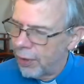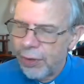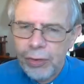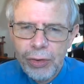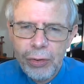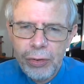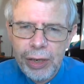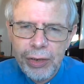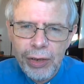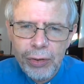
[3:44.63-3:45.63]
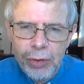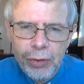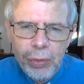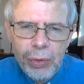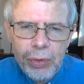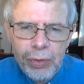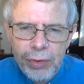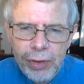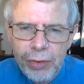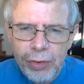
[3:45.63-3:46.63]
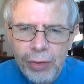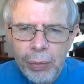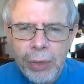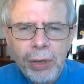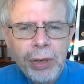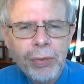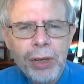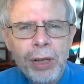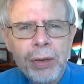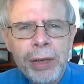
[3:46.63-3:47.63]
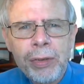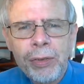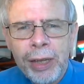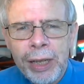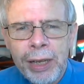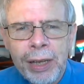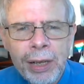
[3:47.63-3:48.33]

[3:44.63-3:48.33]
socially distancing, we don't have to go around saying